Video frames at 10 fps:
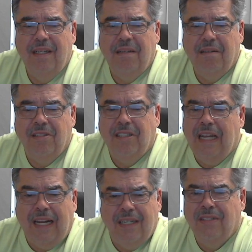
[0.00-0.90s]
Because
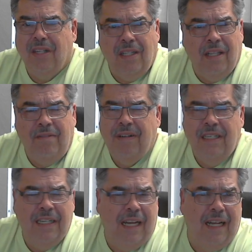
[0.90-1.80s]
God is a loving
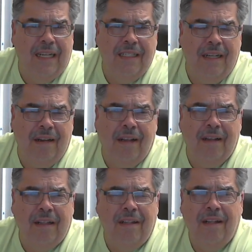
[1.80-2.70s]
God. Uh, uh,
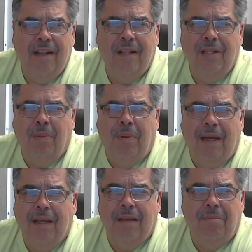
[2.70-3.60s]
the,
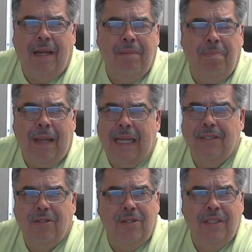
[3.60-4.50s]
uh, my
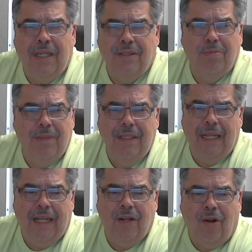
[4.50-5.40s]
pastor tells me
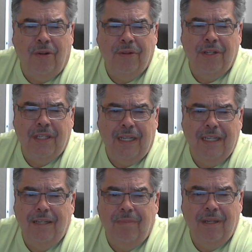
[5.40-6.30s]
that all the
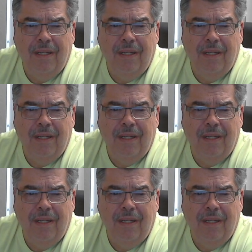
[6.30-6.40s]
time.